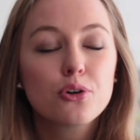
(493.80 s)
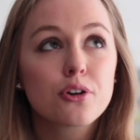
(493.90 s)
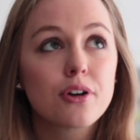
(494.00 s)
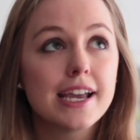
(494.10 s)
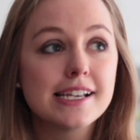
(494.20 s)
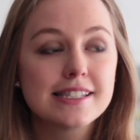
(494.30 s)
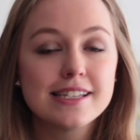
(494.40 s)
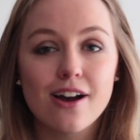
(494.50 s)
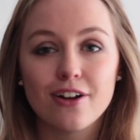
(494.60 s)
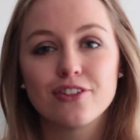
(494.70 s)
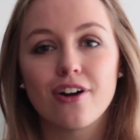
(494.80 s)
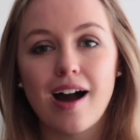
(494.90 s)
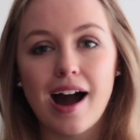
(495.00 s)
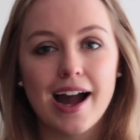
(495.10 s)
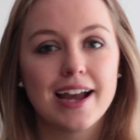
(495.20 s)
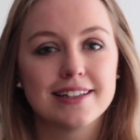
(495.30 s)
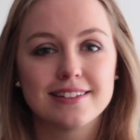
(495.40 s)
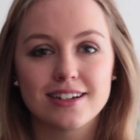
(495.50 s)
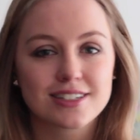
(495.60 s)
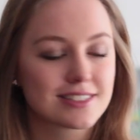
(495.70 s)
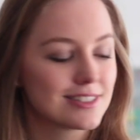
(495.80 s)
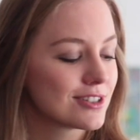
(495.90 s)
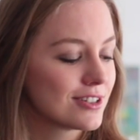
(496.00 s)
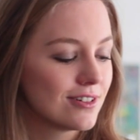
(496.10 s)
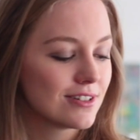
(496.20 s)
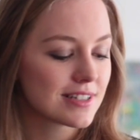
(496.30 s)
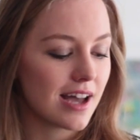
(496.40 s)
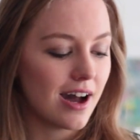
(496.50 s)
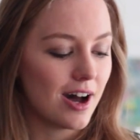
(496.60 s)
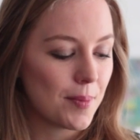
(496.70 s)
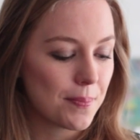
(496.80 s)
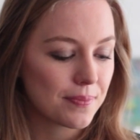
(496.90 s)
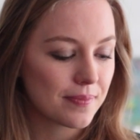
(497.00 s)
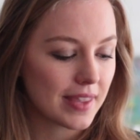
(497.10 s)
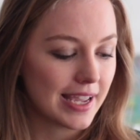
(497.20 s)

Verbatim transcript: crazy under eye dark circles um,